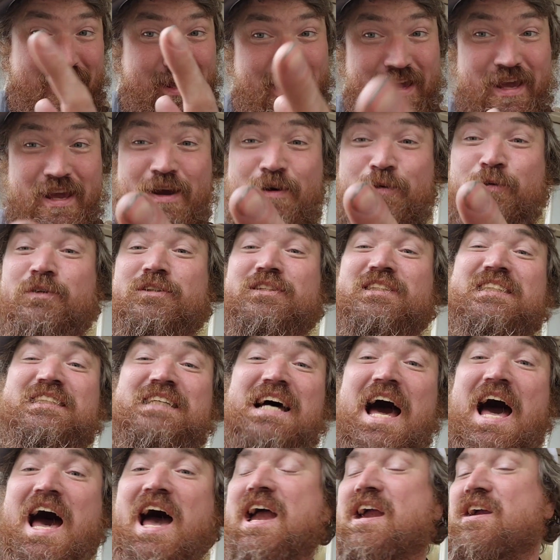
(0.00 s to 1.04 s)
It was
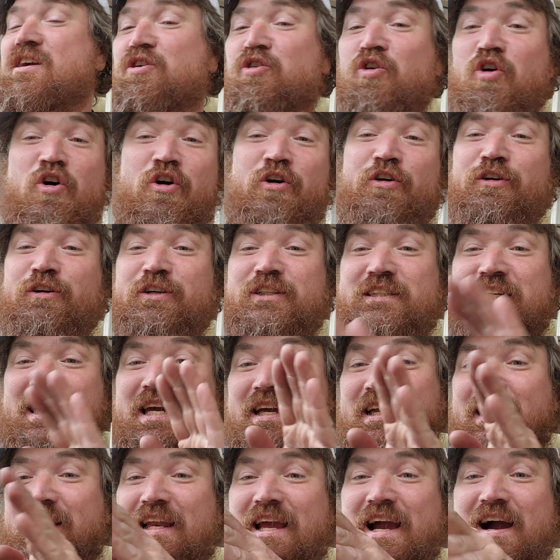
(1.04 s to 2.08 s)
tight quarters
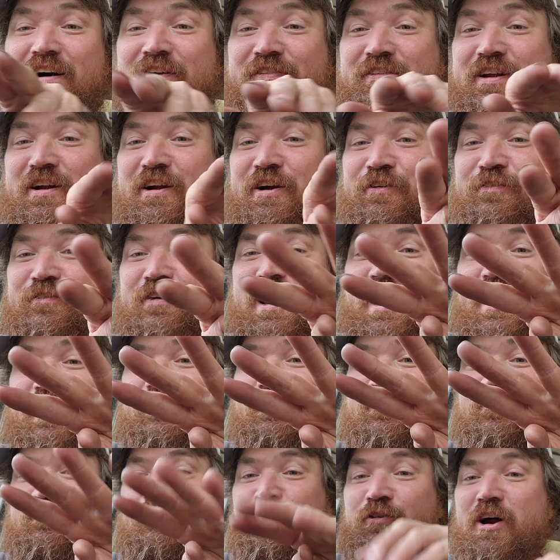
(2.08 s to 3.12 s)
getting down there around
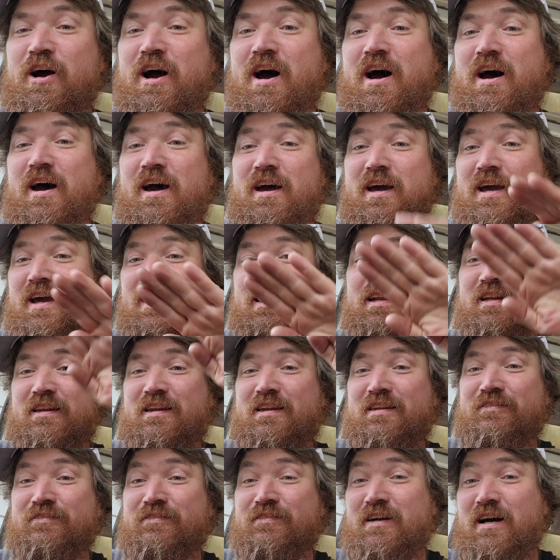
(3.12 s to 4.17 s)
the front
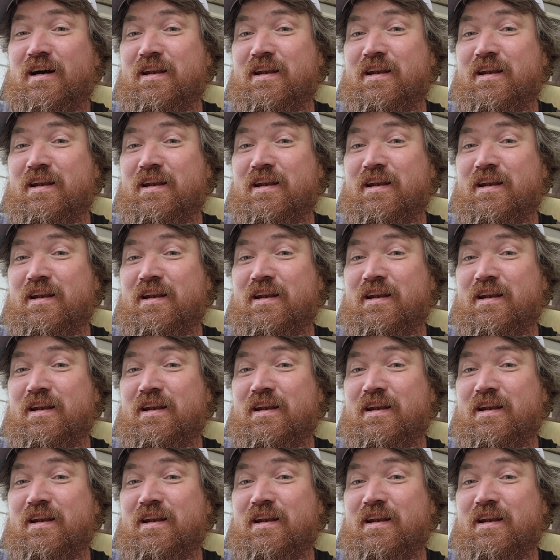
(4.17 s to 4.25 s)
and a